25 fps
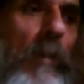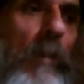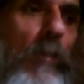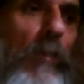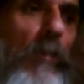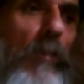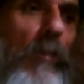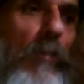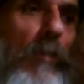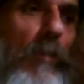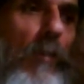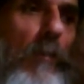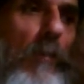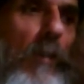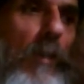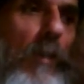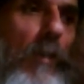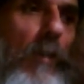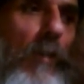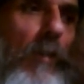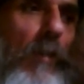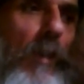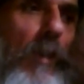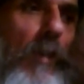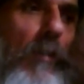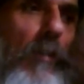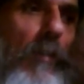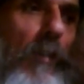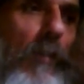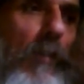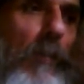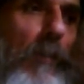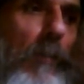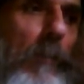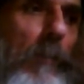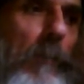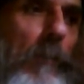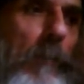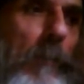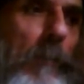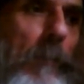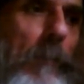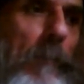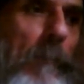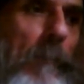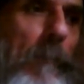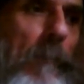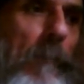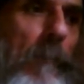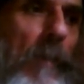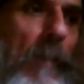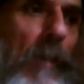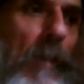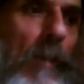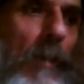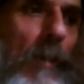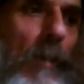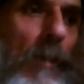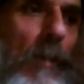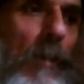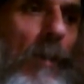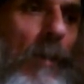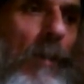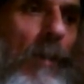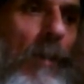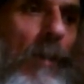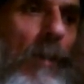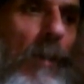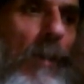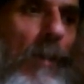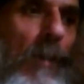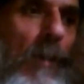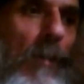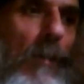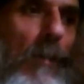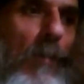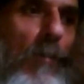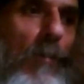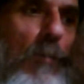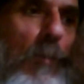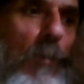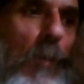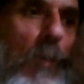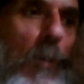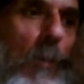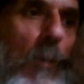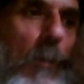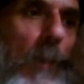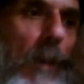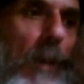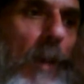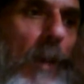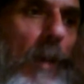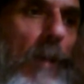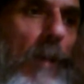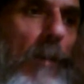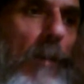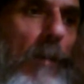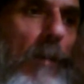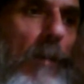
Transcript: Just the bit on eating them. The small black,